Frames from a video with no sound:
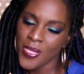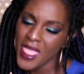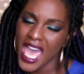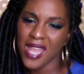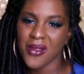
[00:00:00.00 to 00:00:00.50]

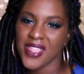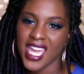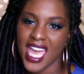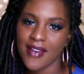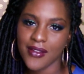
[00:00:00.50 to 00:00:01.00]
I don't think I
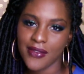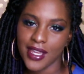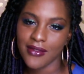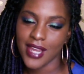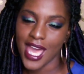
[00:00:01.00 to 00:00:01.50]
have a
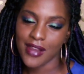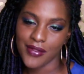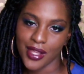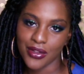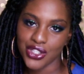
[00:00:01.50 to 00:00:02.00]
favorite out of
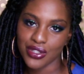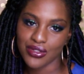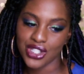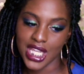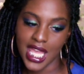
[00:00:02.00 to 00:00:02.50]
those
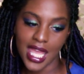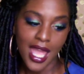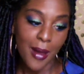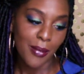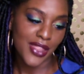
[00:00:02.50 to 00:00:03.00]
shoes yet,
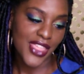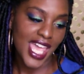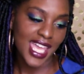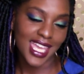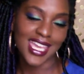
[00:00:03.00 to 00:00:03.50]
but
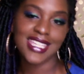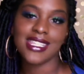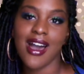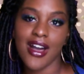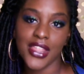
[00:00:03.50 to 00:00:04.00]
that is
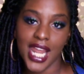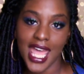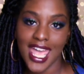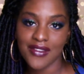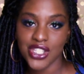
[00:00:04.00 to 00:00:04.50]
all that I
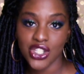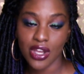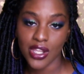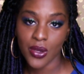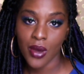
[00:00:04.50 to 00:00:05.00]
have to show
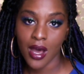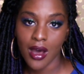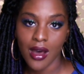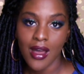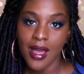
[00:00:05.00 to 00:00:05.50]
you
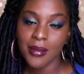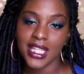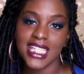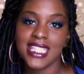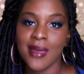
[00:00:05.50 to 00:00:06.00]
all.
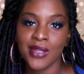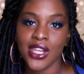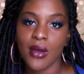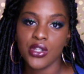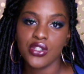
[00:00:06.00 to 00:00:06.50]
Please let me
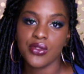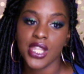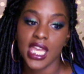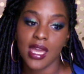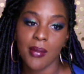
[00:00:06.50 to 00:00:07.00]
know what you
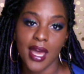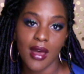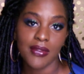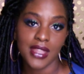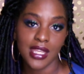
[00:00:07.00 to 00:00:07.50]
think
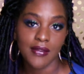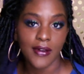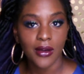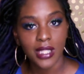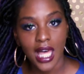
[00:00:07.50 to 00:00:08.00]
about the
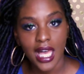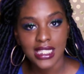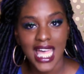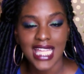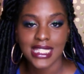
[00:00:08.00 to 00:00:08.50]
faux locks.
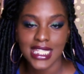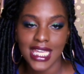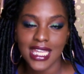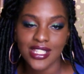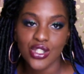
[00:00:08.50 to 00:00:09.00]
I
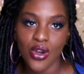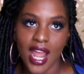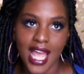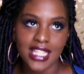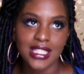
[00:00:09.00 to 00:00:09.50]
did
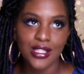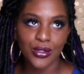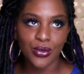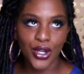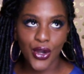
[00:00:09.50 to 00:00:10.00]
try
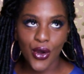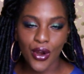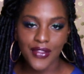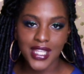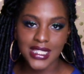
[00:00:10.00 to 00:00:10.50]
to
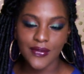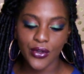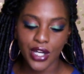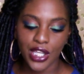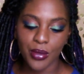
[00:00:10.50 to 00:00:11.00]
record this
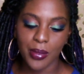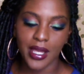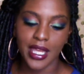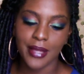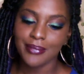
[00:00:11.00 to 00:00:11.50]
for you,
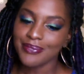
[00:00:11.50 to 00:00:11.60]
but